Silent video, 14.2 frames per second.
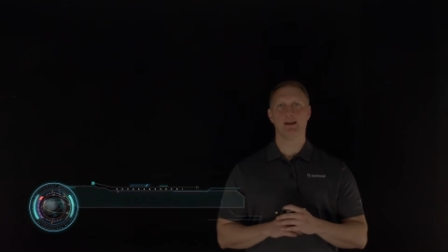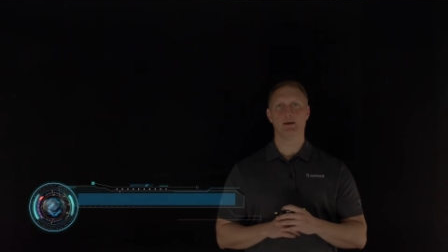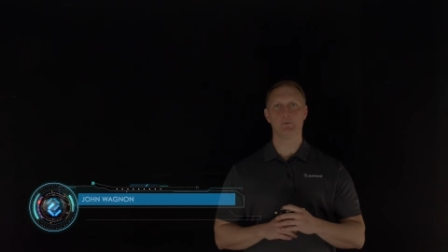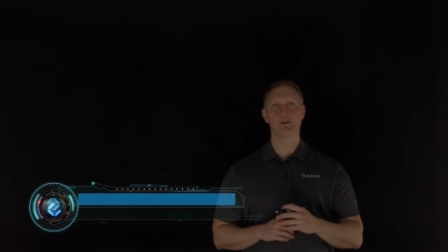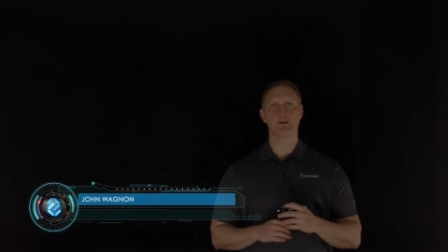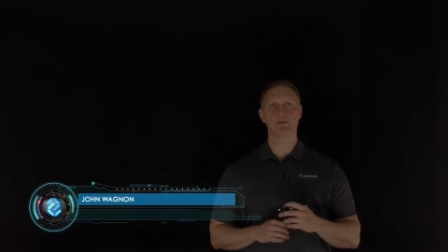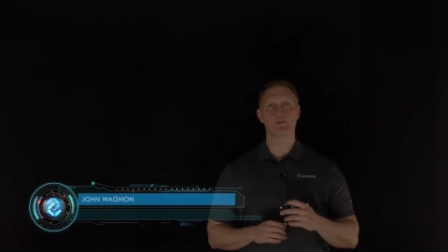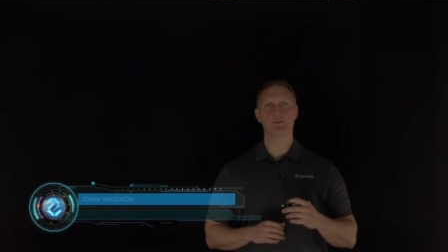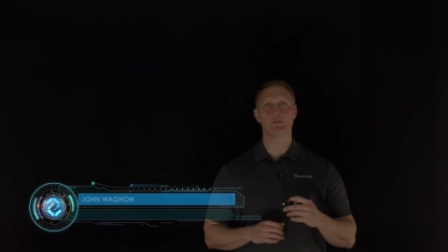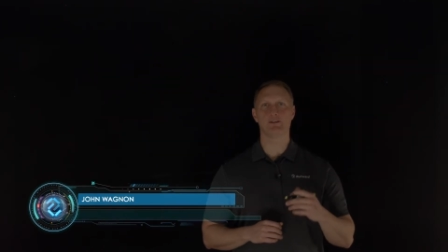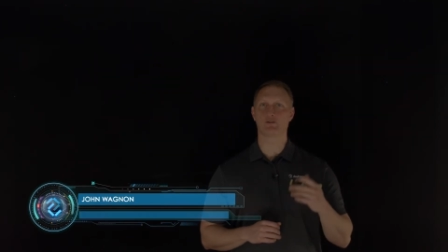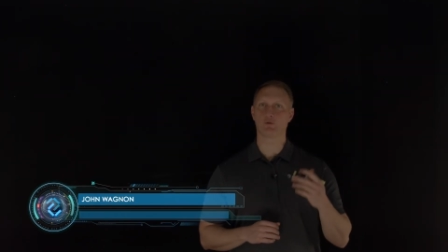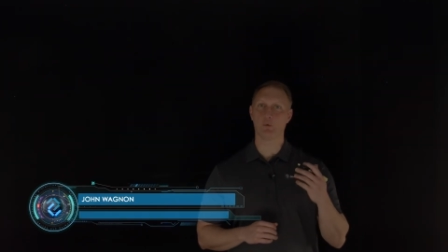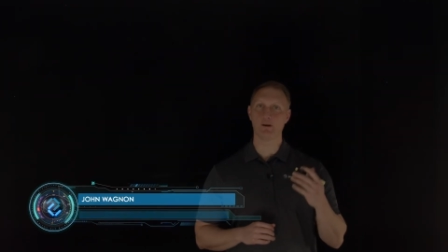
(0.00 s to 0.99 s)
and we are going through the
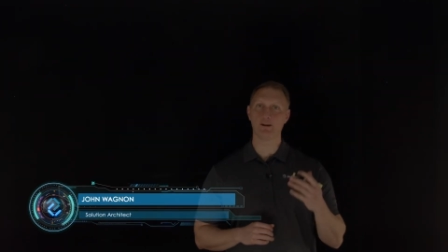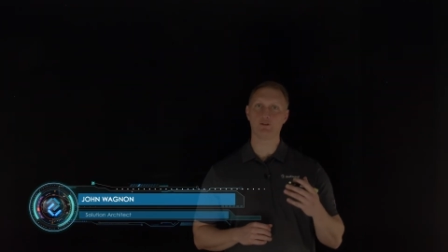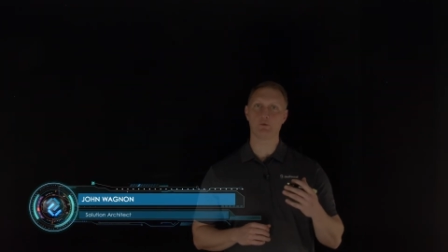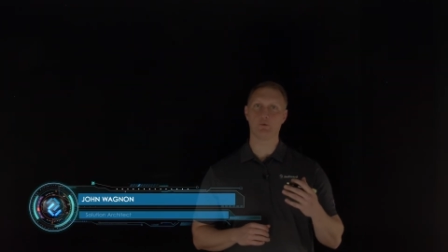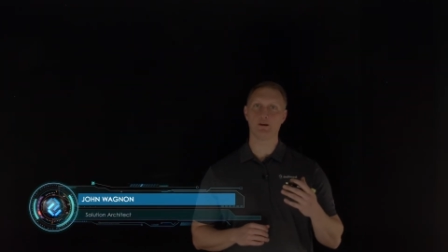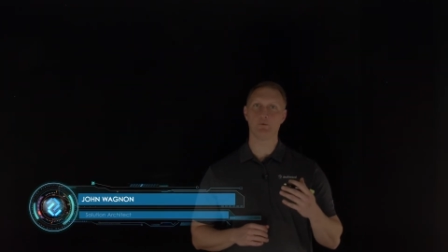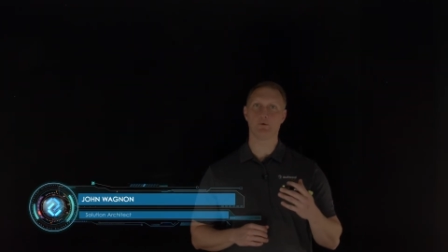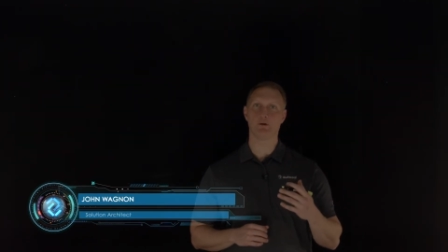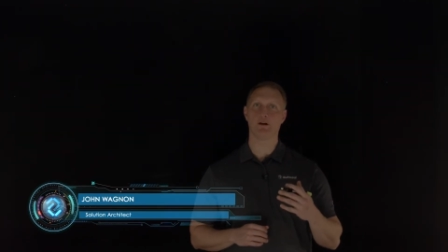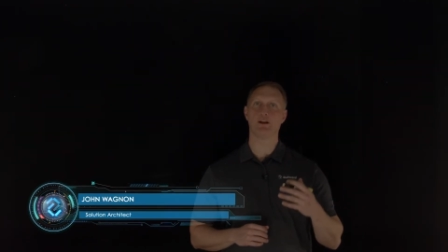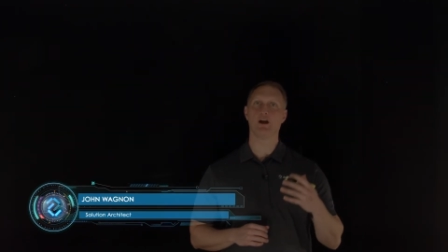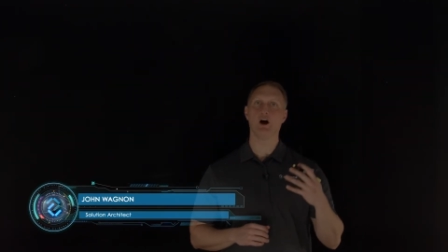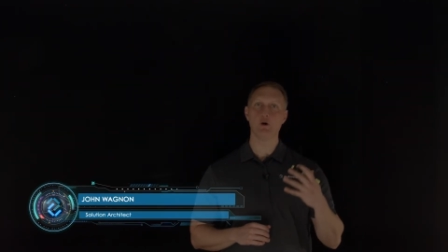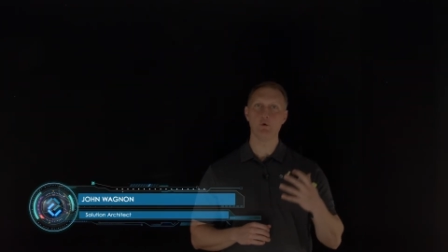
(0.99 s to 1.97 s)
twenty
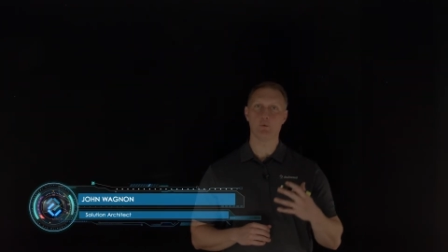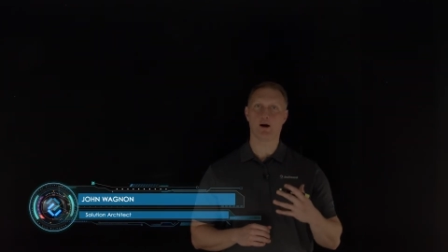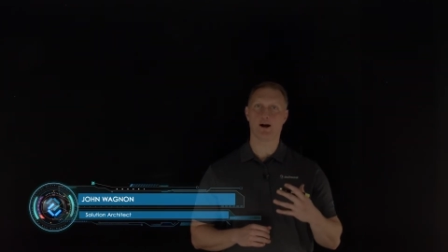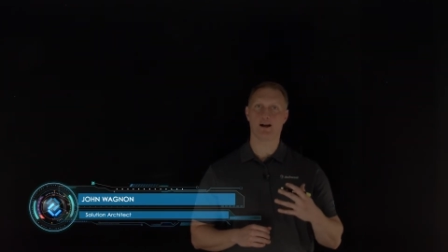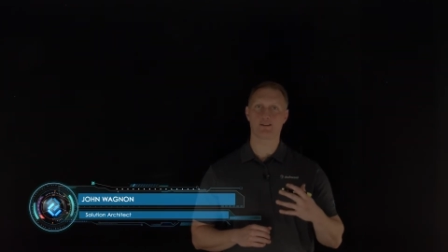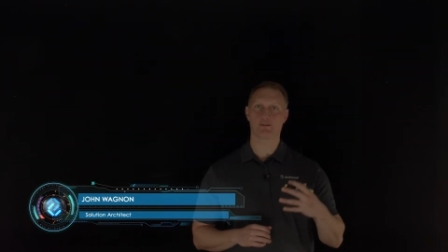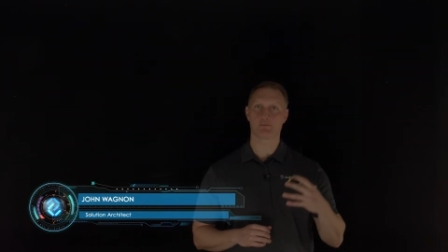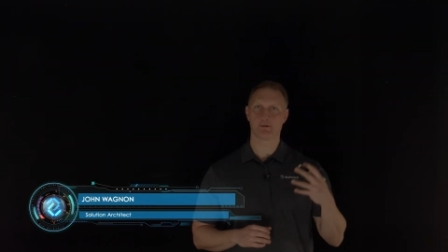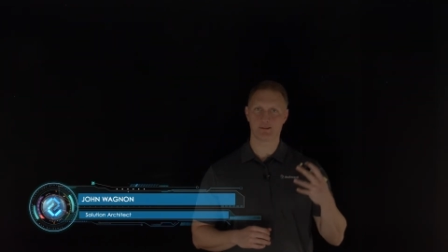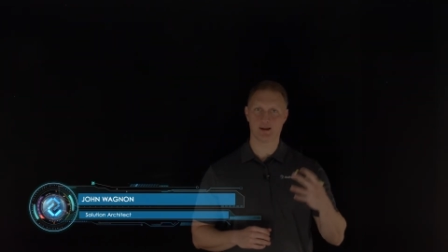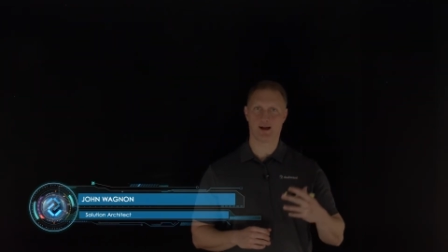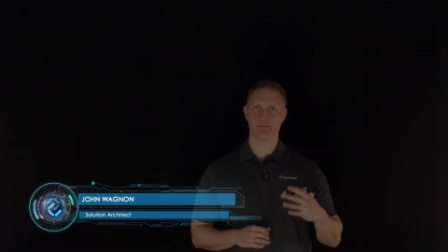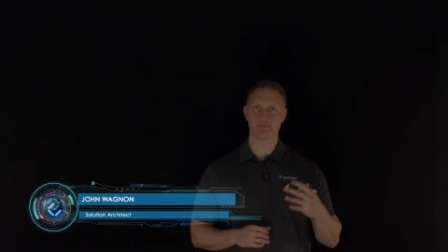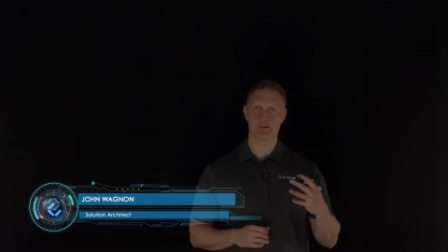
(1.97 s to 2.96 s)
twenty-one OWASP
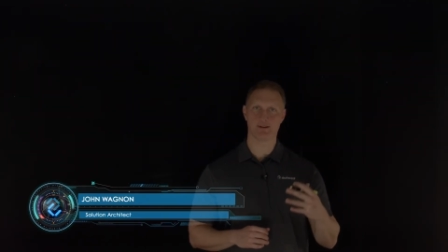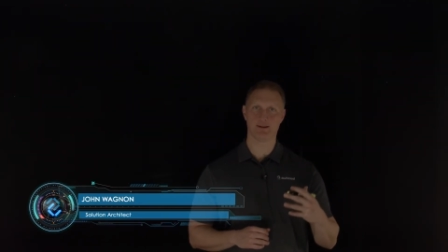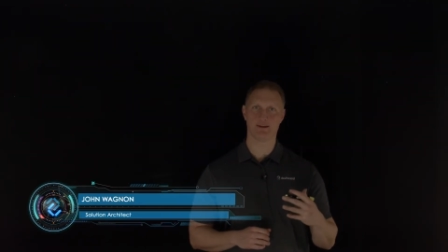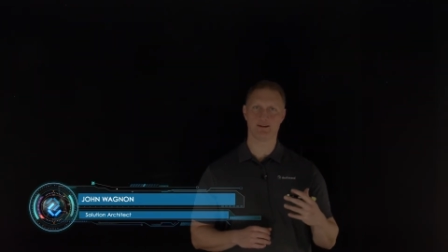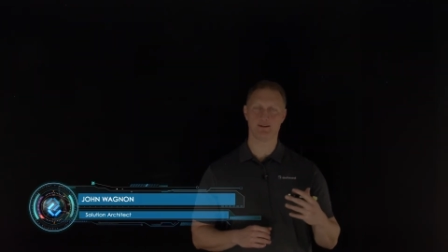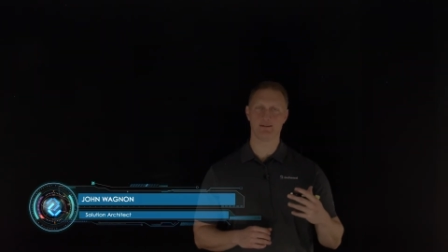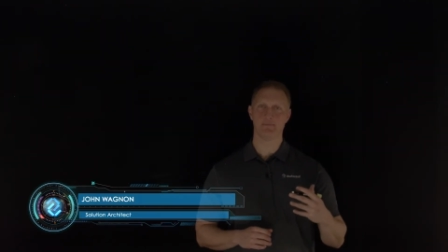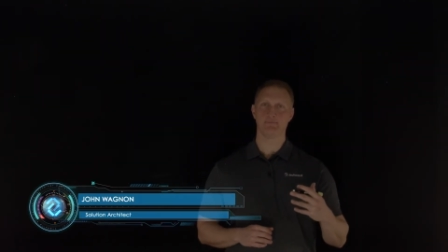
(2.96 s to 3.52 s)
Top ten,